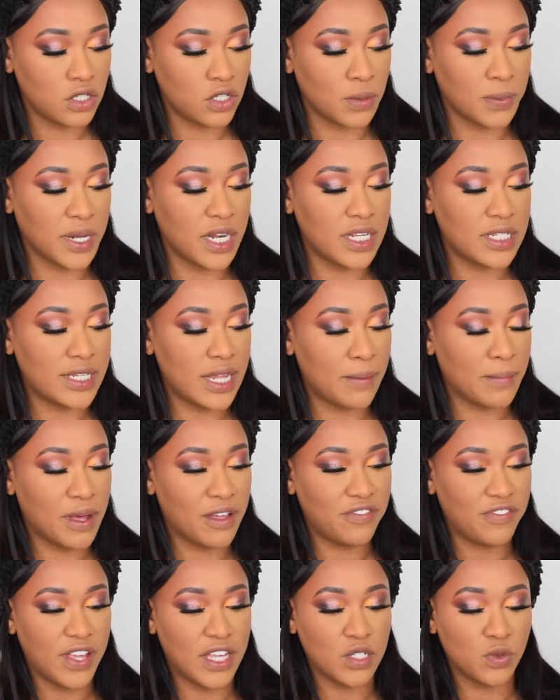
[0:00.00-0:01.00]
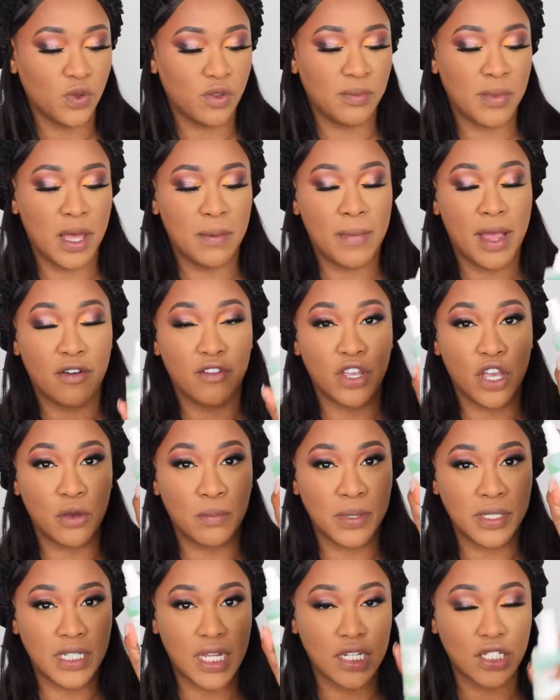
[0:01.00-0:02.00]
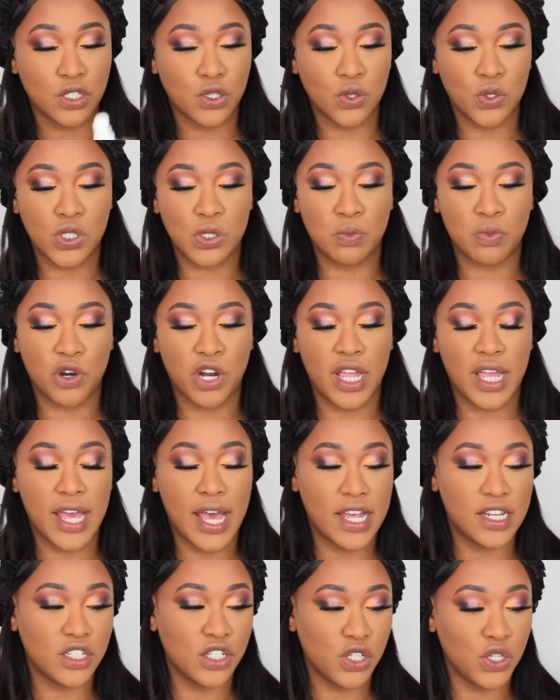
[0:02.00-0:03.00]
So I'm going to set my face with my Mario Badescu spray as